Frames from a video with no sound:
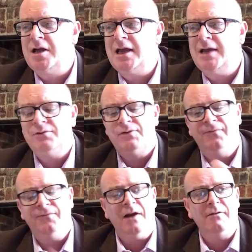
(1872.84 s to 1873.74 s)
it
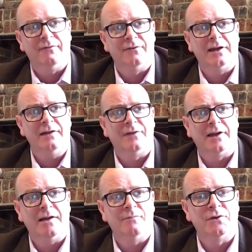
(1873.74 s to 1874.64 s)
was very
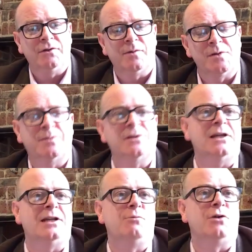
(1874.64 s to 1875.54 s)
forgiving. It was
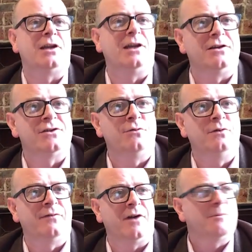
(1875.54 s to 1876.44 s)
particularly working in the school
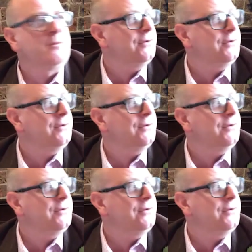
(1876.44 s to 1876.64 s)
environment.